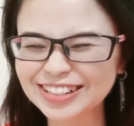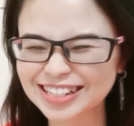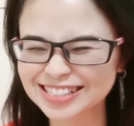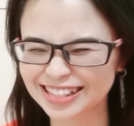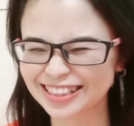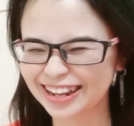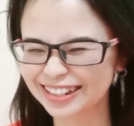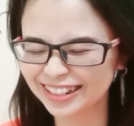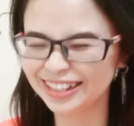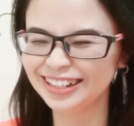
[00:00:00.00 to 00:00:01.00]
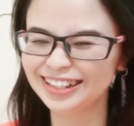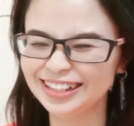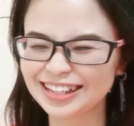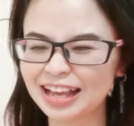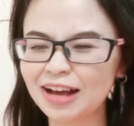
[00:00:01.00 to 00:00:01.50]
you can say that
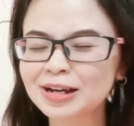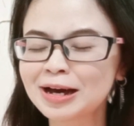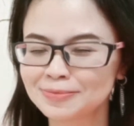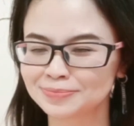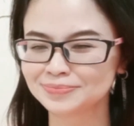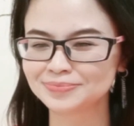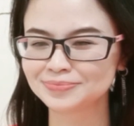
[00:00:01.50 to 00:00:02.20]
how come